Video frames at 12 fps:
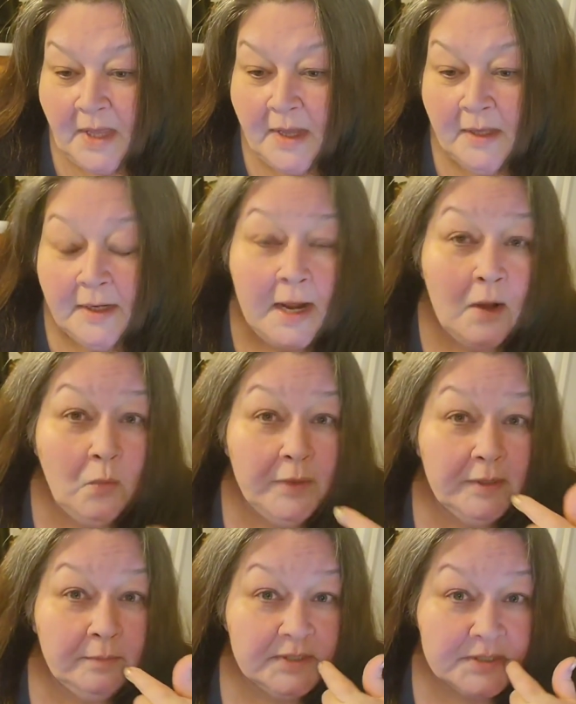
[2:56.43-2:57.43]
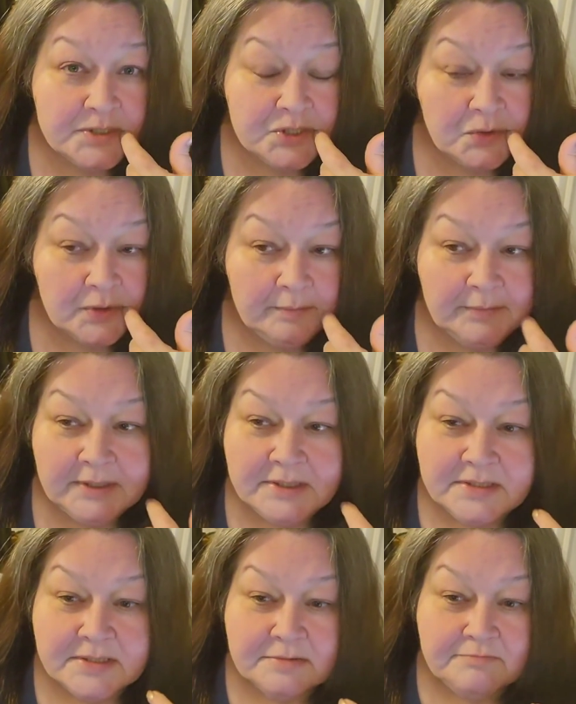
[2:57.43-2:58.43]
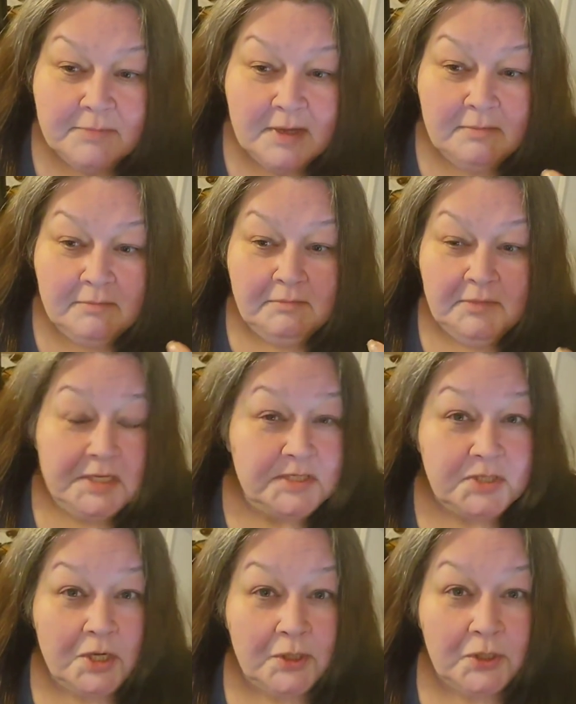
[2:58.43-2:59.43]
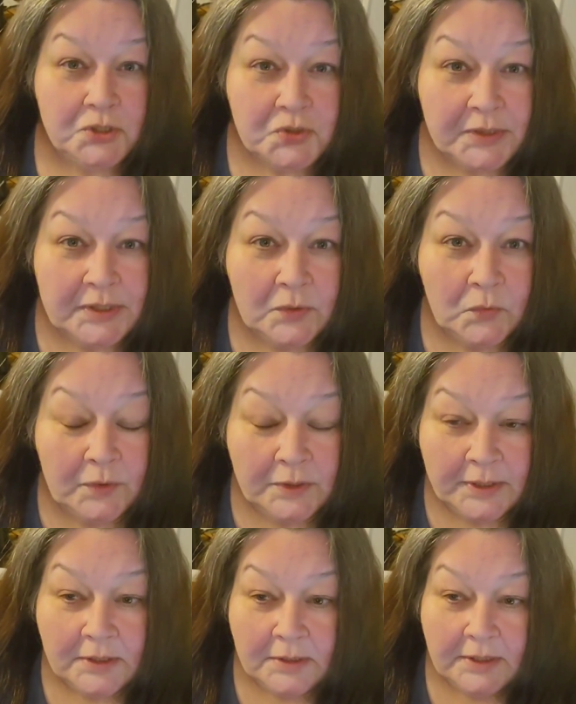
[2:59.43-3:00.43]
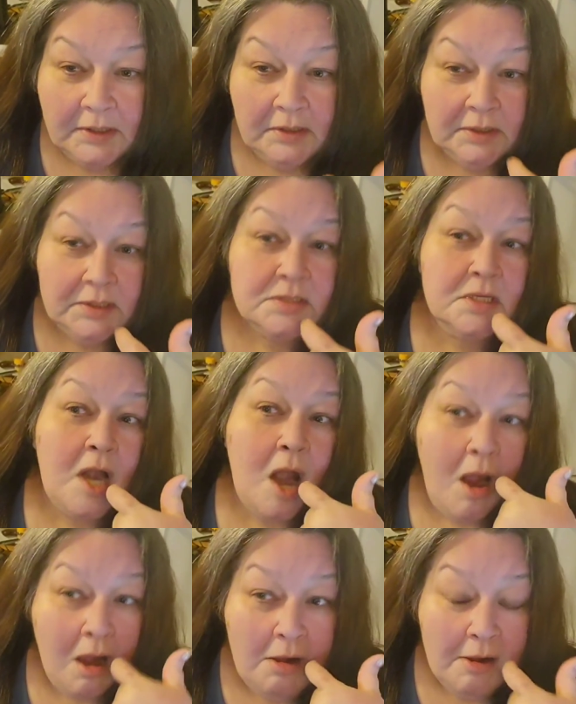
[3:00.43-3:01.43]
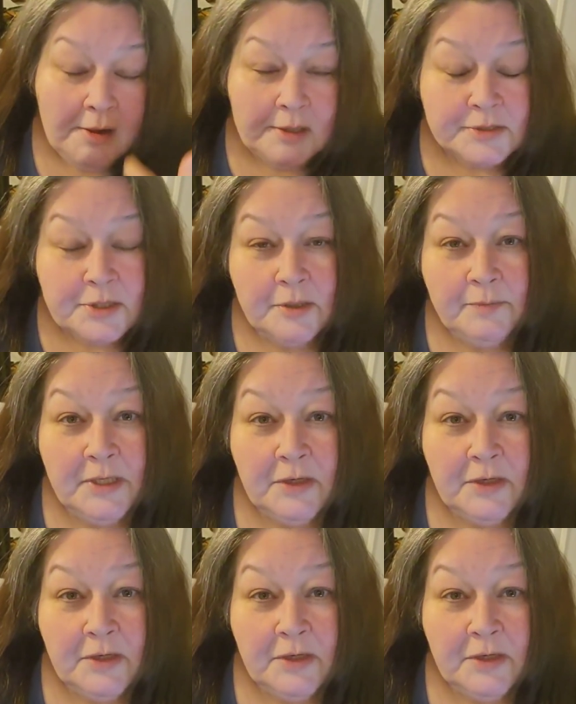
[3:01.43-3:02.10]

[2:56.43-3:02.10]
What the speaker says: how we administer it, because he's not going to drink it willingly. It's going to be